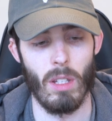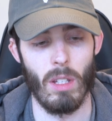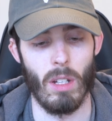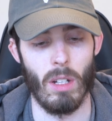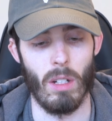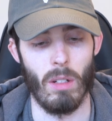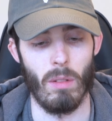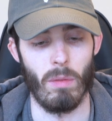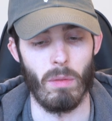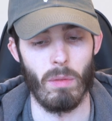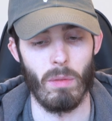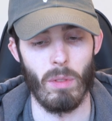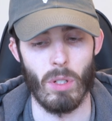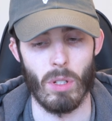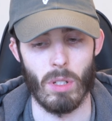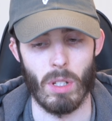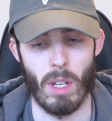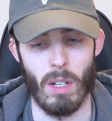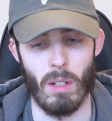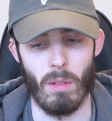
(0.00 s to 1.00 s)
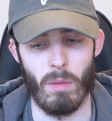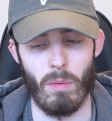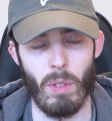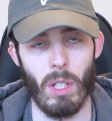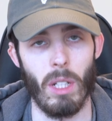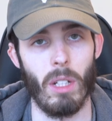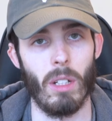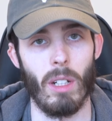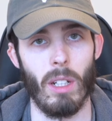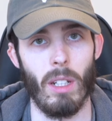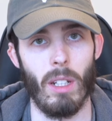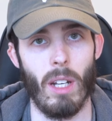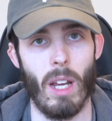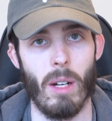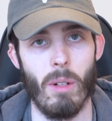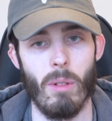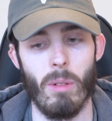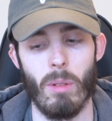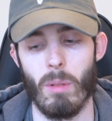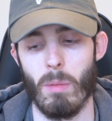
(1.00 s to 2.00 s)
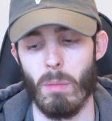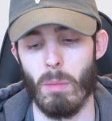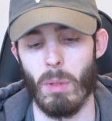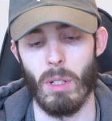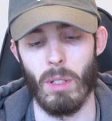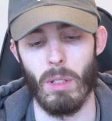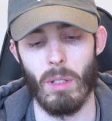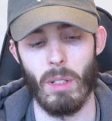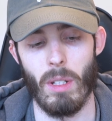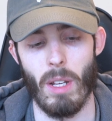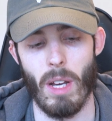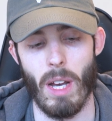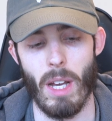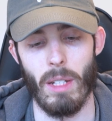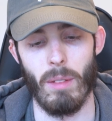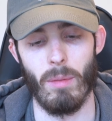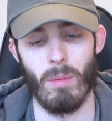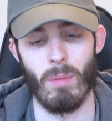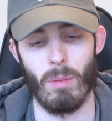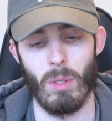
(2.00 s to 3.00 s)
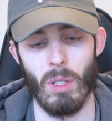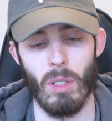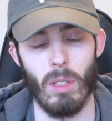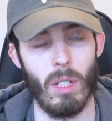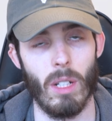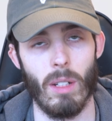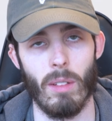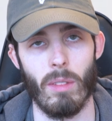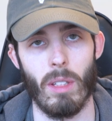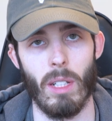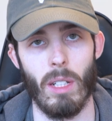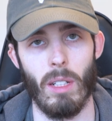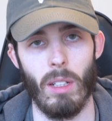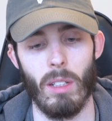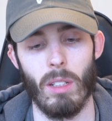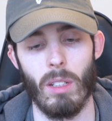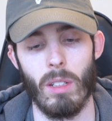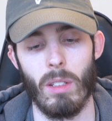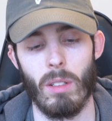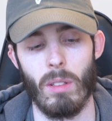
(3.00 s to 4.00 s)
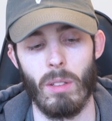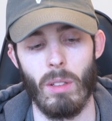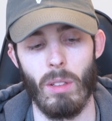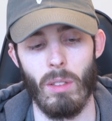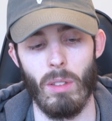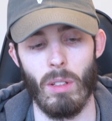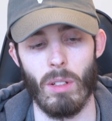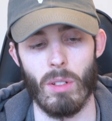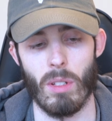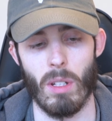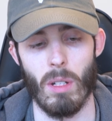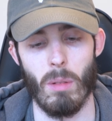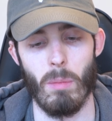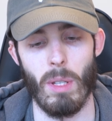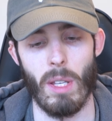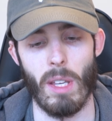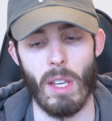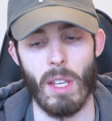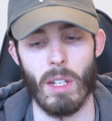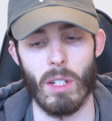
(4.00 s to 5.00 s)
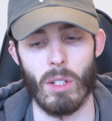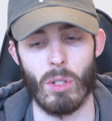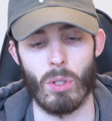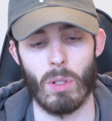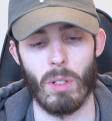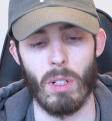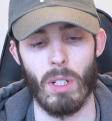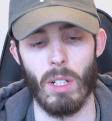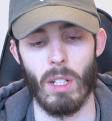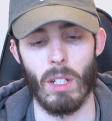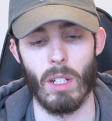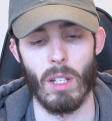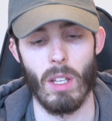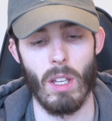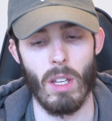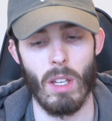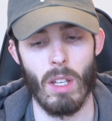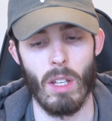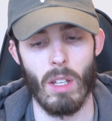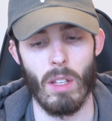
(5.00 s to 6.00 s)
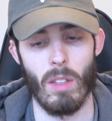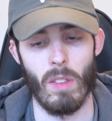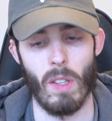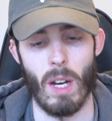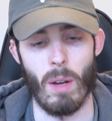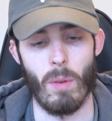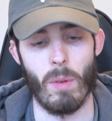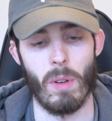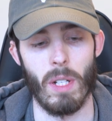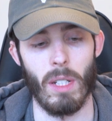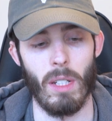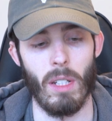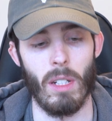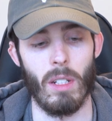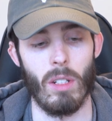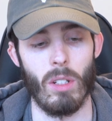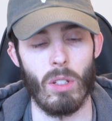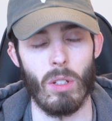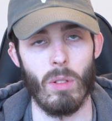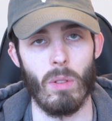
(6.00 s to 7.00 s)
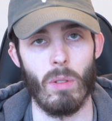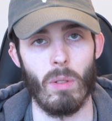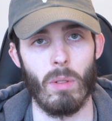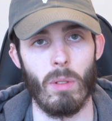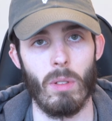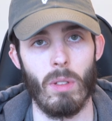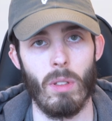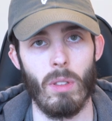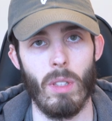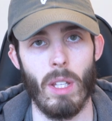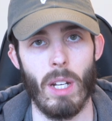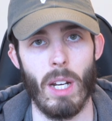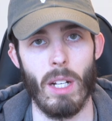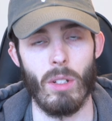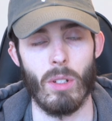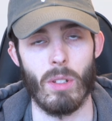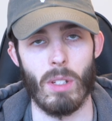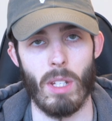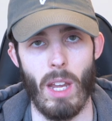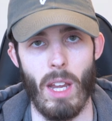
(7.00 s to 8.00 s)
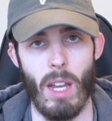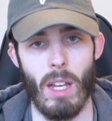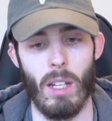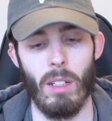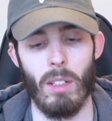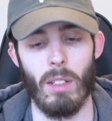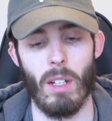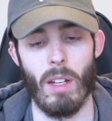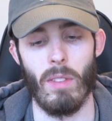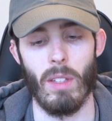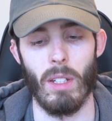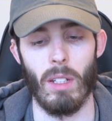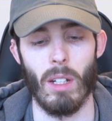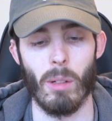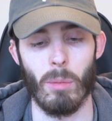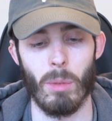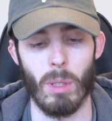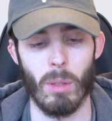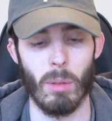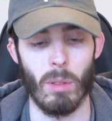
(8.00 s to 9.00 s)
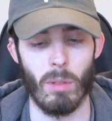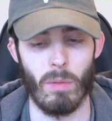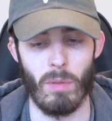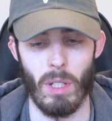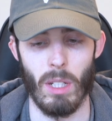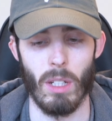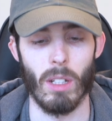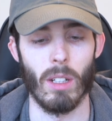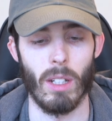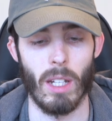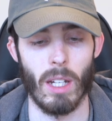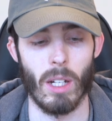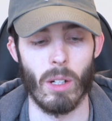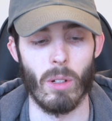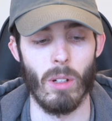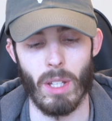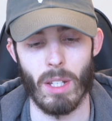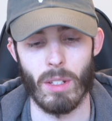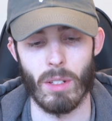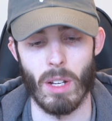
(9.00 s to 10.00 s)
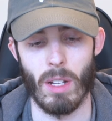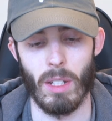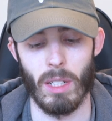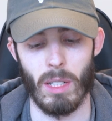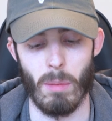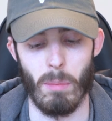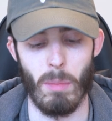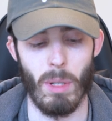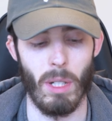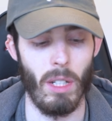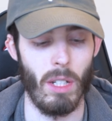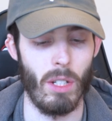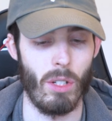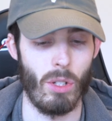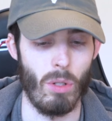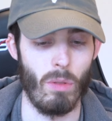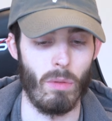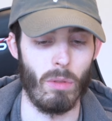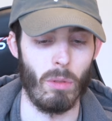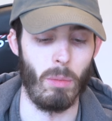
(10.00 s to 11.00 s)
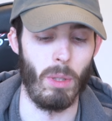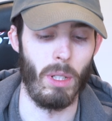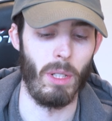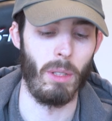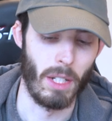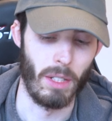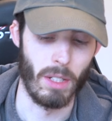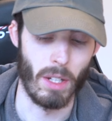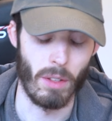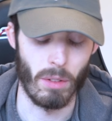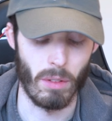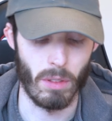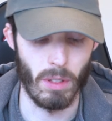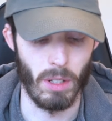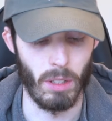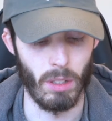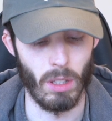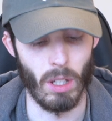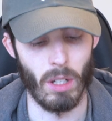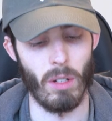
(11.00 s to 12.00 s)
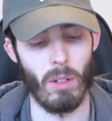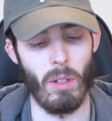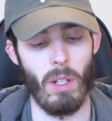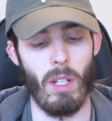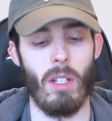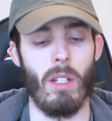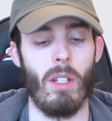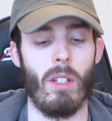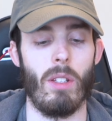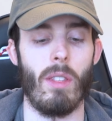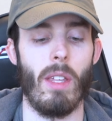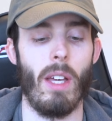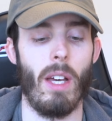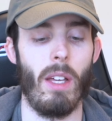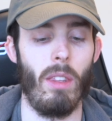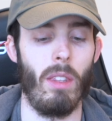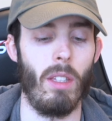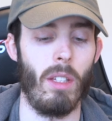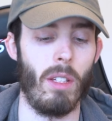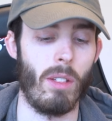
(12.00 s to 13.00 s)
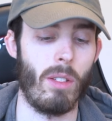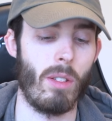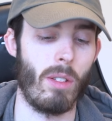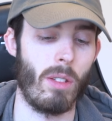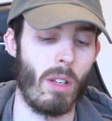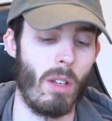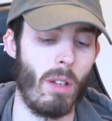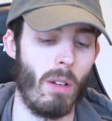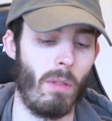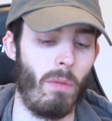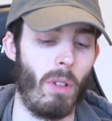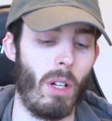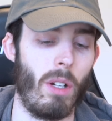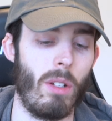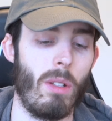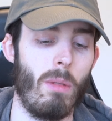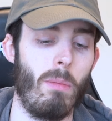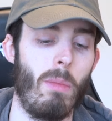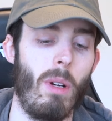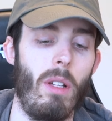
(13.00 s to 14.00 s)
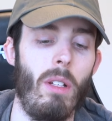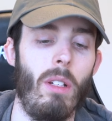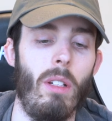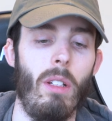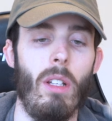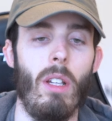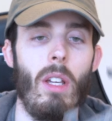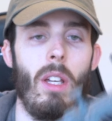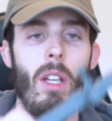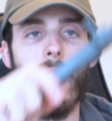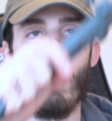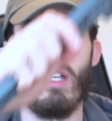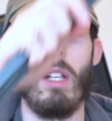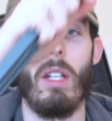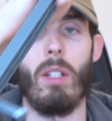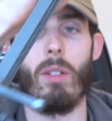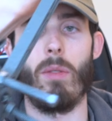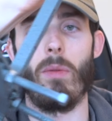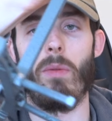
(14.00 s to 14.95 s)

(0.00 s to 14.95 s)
of just kind of figuring it out, but I really don't think there's going to be any tree that I want to get into that I just can't. I think I'll be able to figure it out. That's not like a big issue for me. Another thing though is that this Versa button is